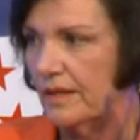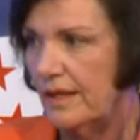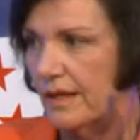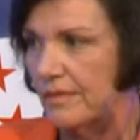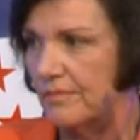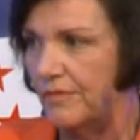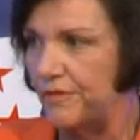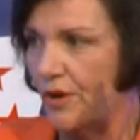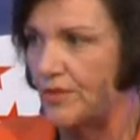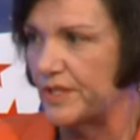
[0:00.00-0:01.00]
um,
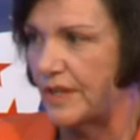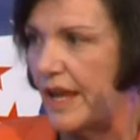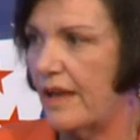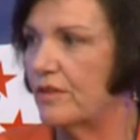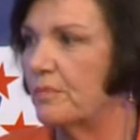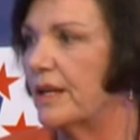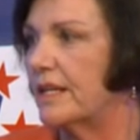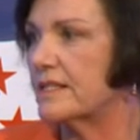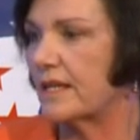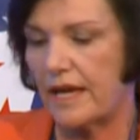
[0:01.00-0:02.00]
phones that they have in
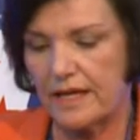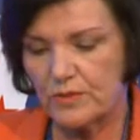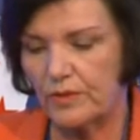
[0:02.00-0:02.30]
police cars